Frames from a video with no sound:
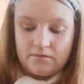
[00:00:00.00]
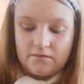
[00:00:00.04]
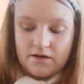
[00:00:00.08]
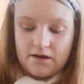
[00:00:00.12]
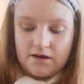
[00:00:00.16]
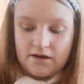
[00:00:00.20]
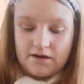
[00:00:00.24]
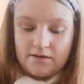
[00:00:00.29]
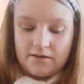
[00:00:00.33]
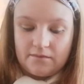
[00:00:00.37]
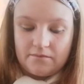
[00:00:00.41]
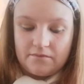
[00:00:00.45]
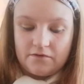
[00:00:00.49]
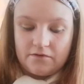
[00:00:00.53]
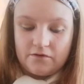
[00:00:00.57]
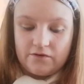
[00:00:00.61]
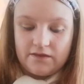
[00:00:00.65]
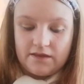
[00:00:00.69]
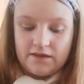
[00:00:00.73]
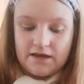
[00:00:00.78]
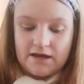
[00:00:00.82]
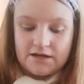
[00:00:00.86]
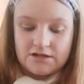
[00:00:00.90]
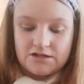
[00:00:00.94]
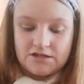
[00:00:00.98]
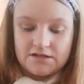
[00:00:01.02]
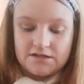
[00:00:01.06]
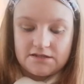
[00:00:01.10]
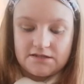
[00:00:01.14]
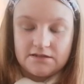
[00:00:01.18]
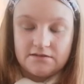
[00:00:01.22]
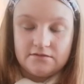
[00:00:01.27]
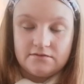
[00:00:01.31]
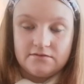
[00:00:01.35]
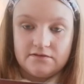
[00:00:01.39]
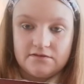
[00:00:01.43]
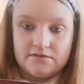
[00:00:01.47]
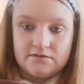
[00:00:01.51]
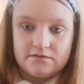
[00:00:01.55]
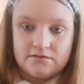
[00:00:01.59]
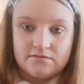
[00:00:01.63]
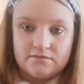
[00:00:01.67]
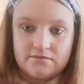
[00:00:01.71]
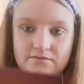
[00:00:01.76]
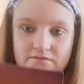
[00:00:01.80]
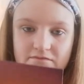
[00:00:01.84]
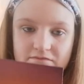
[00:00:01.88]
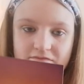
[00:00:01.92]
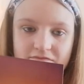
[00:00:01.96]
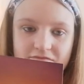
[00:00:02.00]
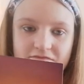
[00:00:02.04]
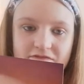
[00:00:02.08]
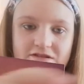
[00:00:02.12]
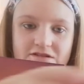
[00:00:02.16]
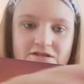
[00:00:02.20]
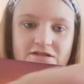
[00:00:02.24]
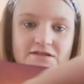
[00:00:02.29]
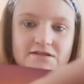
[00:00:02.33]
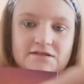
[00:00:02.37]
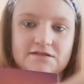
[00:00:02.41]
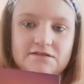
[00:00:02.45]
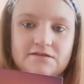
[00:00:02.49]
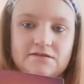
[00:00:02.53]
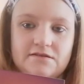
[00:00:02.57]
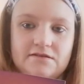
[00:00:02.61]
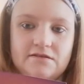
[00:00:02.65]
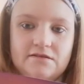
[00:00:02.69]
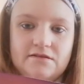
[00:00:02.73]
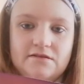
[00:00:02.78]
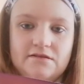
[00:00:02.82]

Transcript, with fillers: An Ember in the Ashes series, which is